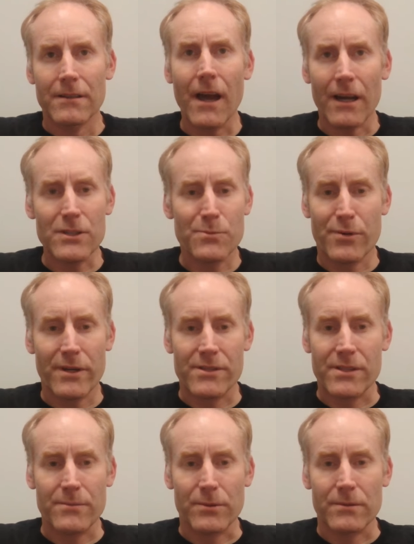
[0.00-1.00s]
Yeah, it's pretty
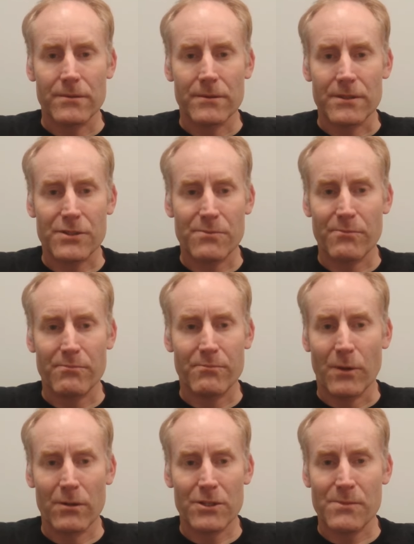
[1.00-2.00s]
simple. This,
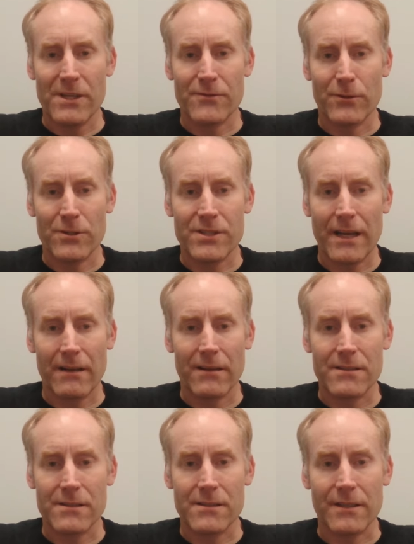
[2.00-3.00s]
all the Space Force
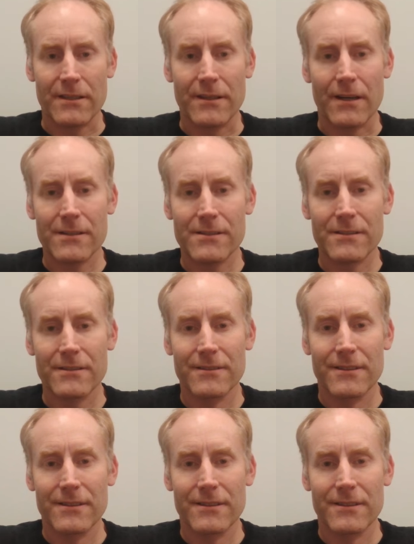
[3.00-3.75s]
satellites are sitting ducks.